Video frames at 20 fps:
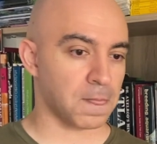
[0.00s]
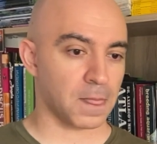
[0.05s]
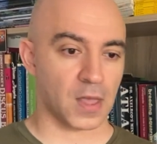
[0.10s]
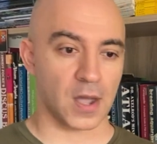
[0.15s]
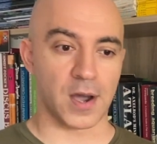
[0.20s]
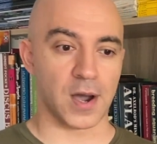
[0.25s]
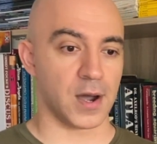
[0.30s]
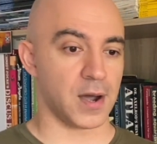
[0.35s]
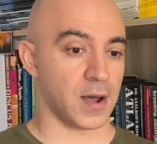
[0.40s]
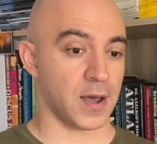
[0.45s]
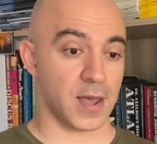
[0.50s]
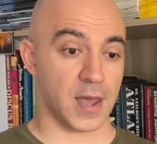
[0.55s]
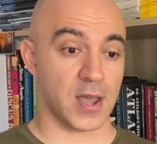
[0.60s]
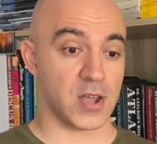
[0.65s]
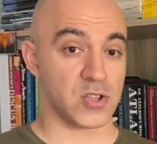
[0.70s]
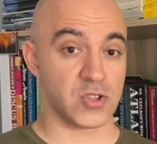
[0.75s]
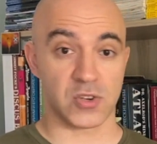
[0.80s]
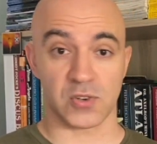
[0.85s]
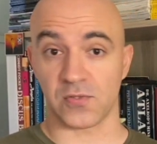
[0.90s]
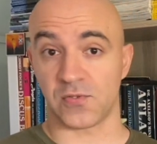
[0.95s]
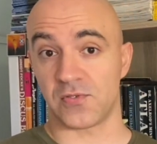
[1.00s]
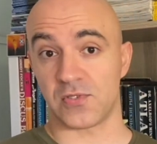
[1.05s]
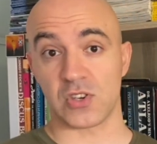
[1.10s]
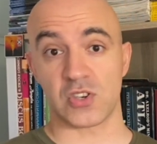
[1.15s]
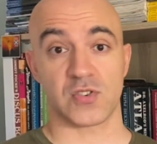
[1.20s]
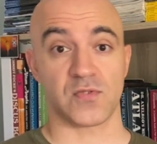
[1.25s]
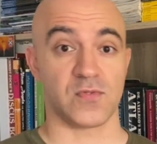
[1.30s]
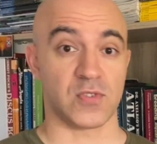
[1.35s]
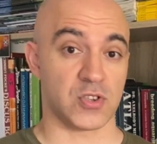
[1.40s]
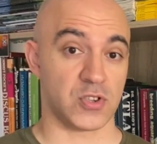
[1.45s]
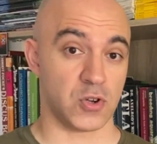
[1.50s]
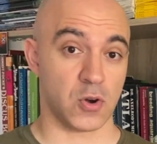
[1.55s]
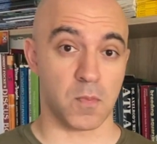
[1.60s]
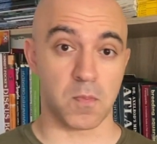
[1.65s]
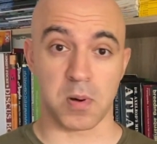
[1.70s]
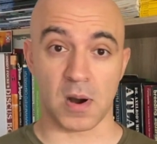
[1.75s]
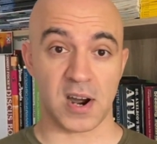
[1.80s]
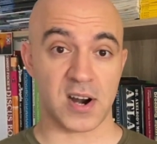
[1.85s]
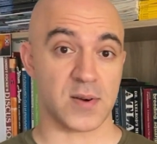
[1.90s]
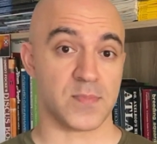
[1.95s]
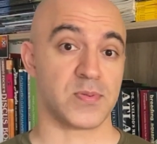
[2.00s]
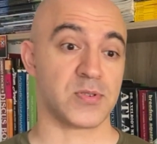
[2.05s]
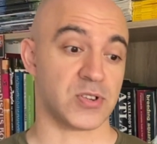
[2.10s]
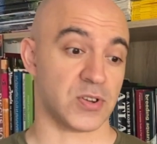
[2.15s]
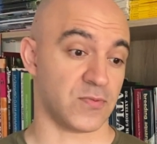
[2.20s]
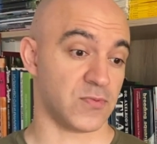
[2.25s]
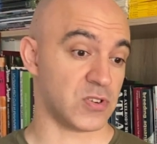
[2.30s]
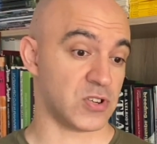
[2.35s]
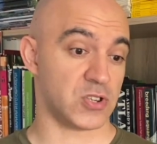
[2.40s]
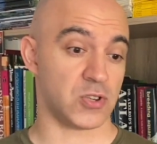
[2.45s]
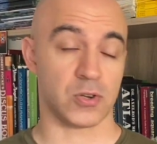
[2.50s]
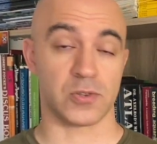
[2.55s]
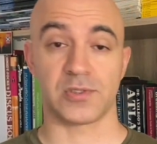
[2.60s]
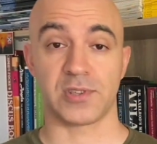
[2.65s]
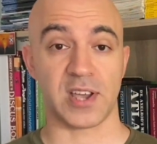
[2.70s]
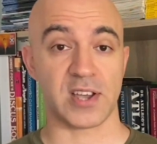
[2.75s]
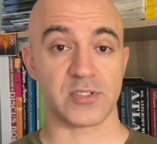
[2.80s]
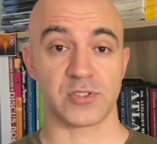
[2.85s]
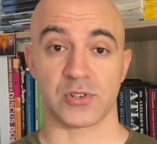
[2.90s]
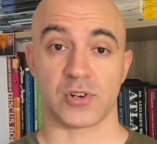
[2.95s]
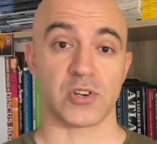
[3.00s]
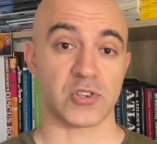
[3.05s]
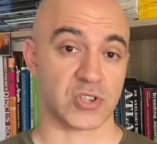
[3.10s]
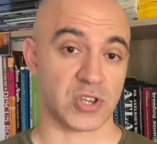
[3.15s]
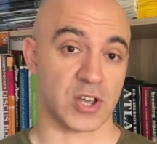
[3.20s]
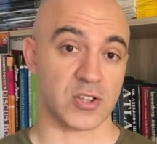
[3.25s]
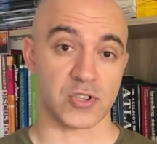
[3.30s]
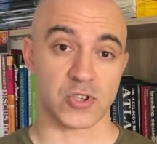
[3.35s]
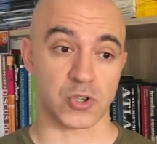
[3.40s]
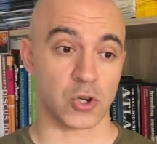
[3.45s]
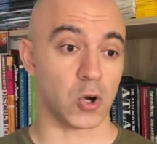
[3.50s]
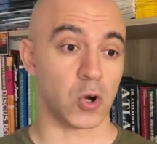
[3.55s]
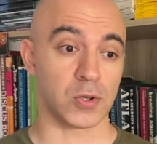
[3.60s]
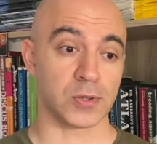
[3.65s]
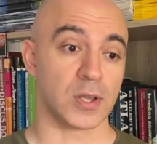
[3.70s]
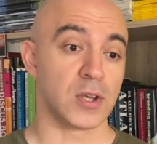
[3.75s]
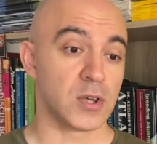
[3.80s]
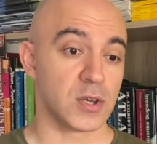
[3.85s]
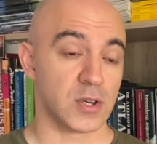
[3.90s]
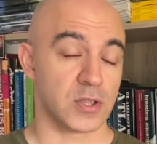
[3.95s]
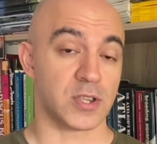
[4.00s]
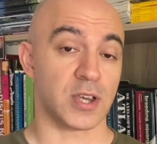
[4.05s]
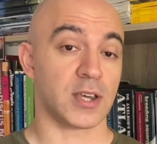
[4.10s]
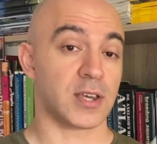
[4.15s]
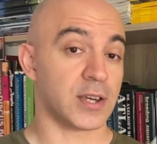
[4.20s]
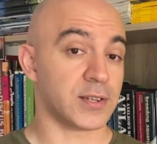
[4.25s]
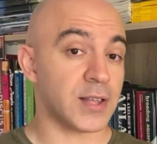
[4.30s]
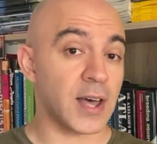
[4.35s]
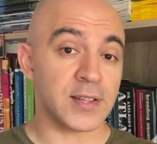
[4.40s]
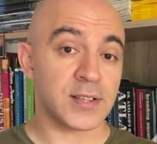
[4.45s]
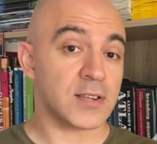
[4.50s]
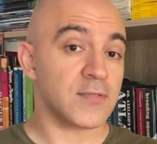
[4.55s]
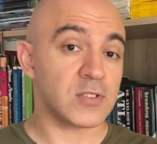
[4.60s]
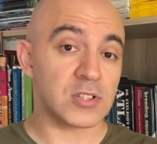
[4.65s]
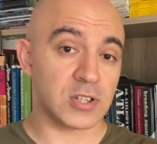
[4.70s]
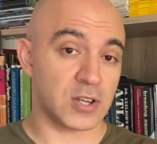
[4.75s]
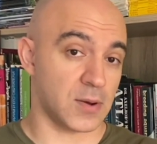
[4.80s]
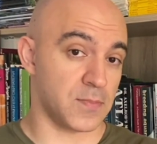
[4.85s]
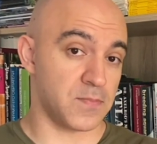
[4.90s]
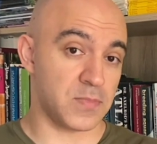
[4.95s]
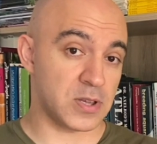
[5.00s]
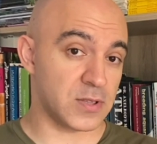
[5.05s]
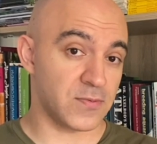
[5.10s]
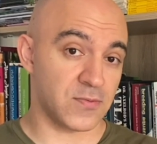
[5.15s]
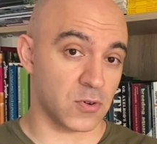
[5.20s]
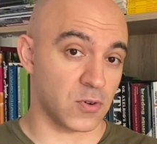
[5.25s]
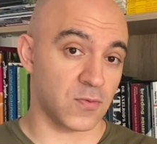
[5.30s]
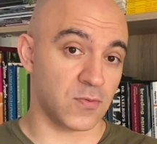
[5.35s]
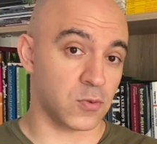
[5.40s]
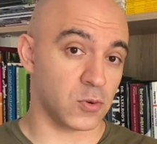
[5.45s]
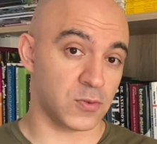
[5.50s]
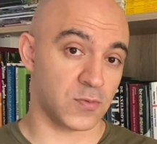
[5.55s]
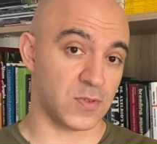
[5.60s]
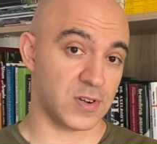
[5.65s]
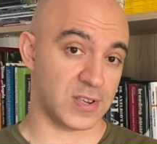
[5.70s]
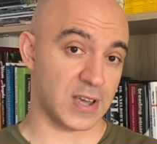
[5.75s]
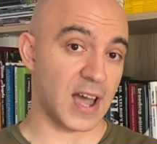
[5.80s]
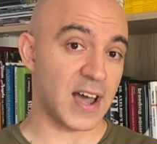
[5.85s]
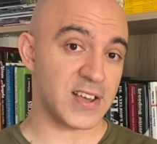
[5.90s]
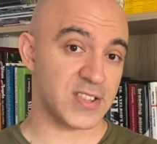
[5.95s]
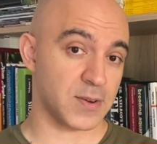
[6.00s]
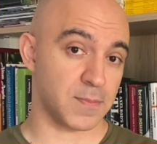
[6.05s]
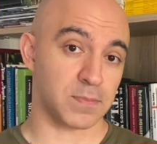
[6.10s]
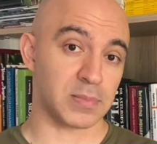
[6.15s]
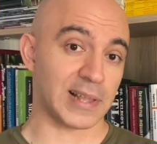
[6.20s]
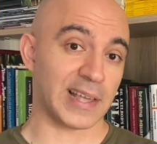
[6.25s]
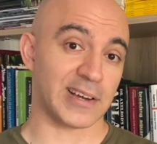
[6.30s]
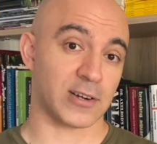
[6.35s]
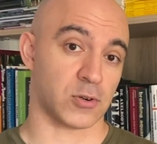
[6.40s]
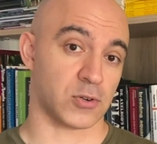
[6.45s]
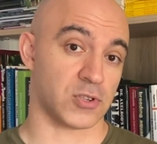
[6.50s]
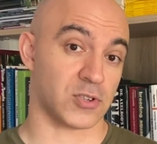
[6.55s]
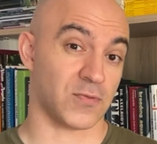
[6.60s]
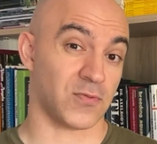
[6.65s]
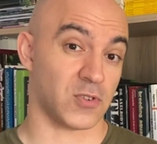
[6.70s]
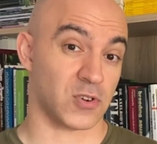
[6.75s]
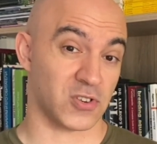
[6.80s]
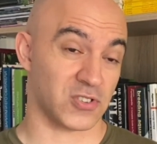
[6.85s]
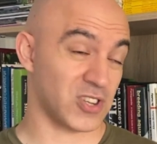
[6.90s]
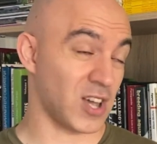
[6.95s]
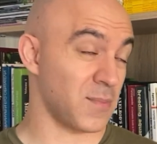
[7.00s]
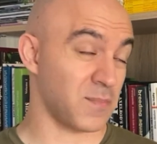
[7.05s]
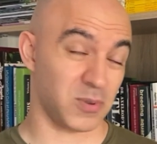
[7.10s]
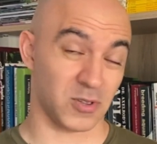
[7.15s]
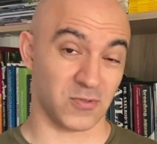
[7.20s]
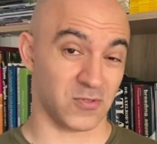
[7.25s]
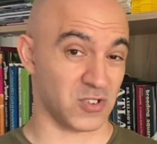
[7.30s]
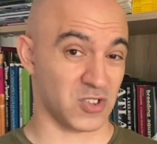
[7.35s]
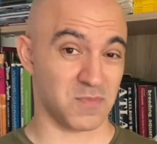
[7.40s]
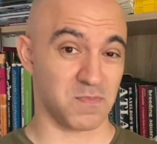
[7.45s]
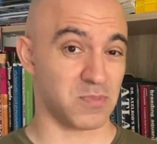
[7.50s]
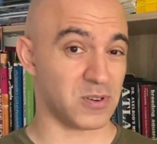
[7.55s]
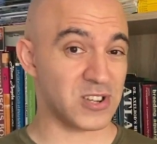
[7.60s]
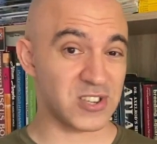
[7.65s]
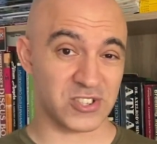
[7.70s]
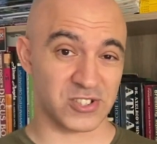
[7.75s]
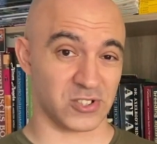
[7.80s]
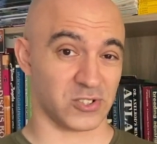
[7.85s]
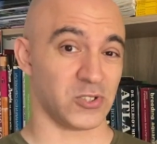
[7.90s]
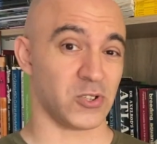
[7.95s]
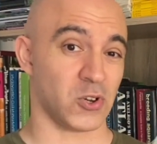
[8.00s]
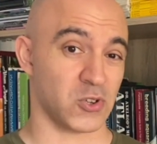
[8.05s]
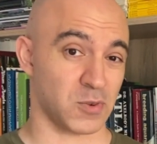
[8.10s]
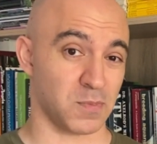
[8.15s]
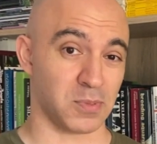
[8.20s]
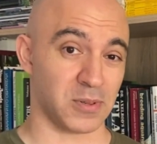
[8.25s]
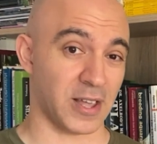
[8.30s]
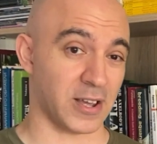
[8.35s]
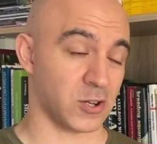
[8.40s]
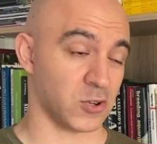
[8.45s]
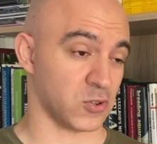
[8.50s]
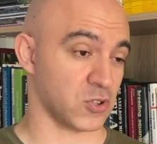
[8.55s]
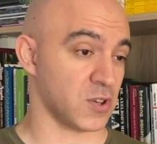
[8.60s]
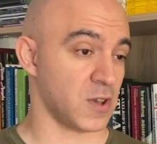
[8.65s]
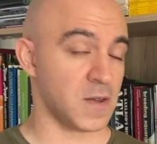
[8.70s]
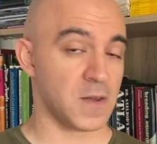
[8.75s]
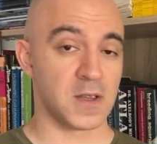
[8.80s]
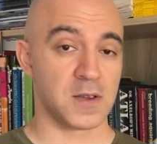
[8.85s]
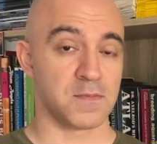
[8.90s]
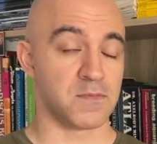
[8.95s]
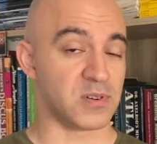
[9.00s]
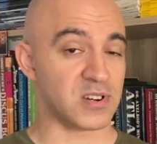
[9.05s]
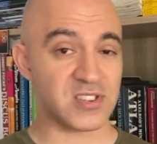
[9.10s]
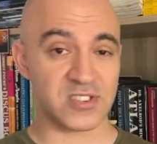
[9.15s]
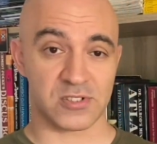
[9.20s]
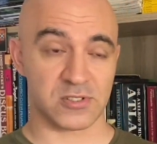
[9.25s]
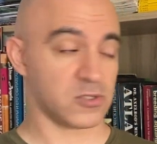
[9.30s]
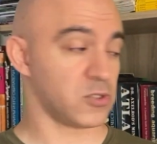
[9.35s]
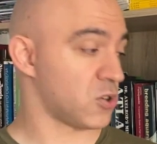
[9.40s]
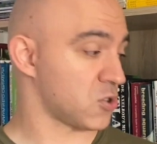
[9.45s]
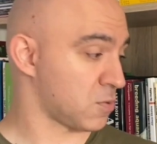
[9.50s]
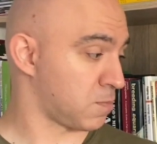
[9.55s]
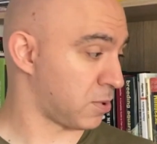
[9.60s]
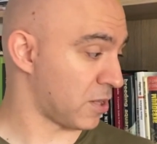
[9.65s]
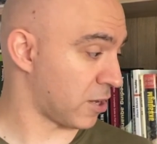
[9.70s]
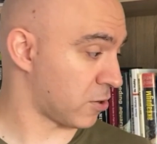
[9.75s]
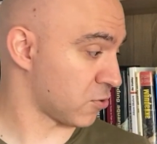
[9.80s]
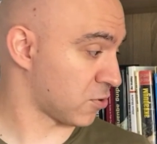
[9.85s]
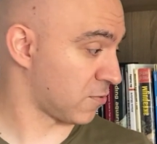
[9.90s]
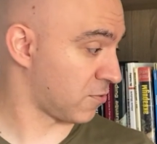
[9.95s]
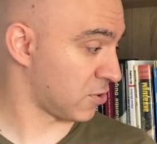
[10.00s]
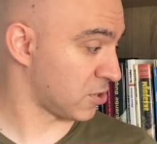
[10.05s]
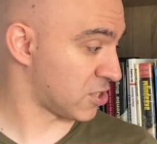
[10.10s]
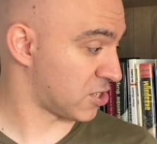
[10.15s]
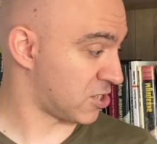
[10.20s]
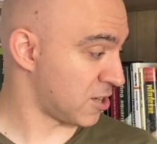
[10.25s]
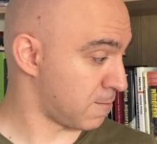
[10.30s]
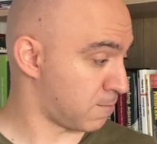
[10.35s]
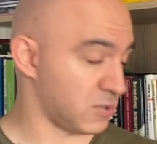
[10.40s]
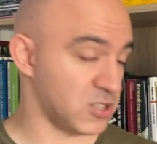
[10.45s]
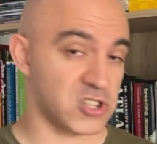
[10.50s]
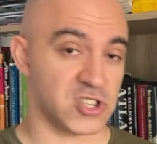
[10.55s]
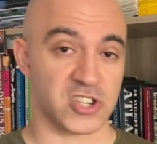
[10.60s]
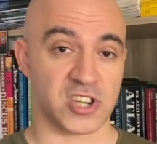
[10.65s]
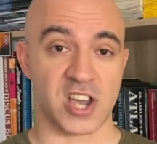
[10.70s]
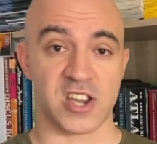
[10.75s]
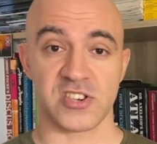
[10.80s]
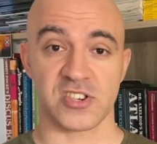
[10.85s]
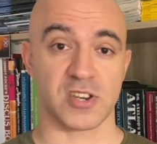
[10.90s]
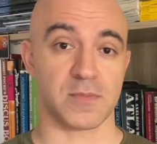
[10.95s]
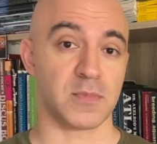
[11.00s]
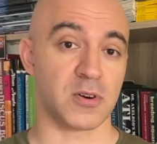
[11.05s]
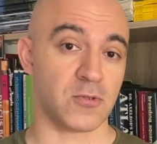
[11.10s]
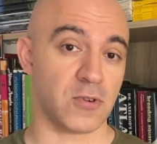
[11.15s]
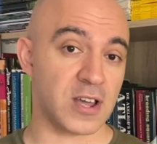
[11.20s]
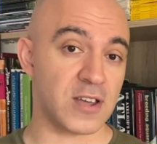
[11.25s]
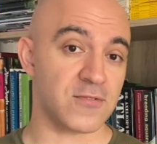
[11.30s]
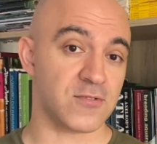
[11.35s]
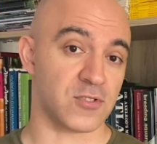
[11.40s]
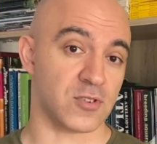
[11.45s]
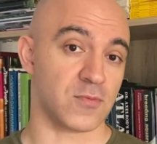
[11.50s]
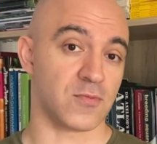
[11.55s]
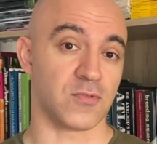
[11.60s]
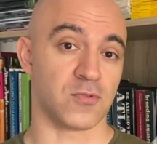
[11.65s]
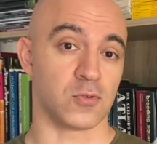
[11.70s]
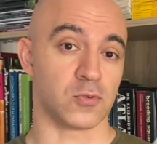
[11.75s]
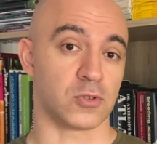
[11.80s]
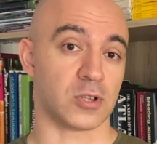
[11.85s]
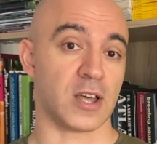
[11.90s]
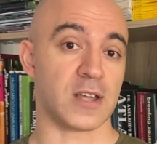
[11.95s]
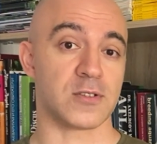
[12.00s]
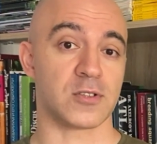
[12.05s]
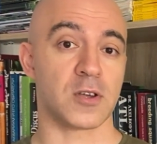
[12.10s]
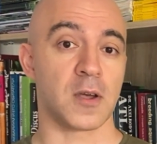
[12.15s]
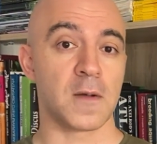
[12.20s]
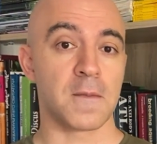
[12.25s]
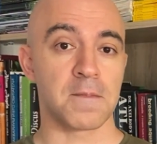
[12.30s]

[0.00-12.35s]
angelfish, with your barbs, with your tetras and so on. They cannot even compete for food with other plecos, for example with bristlenose plecos. Bristlenose plecos will simply chase them away from food, and